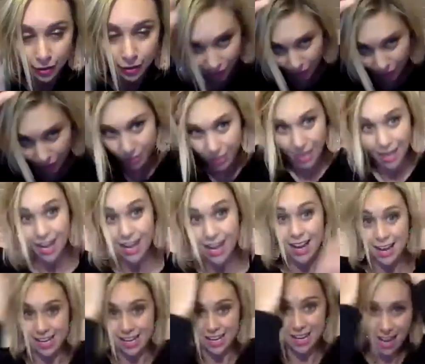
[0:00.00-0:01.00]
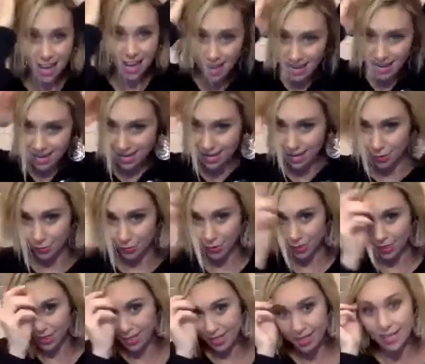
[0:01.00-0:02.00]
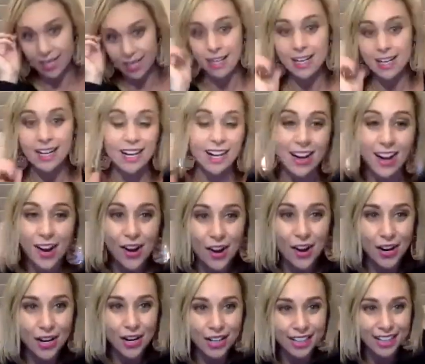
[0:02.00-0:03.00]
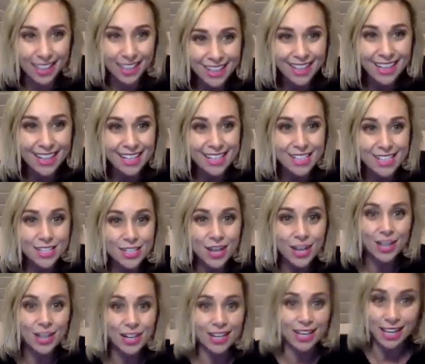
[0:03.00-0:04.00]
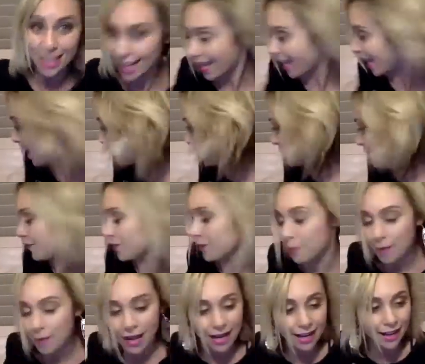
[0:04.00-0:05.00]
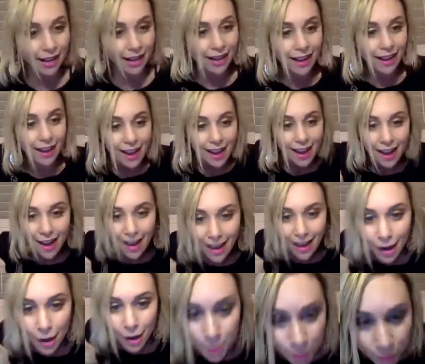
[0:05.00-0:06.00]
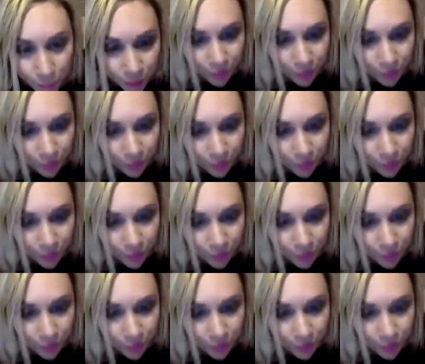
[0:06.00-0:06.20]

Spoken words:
Okay, yay! We are gonna get started. Hello, everybody.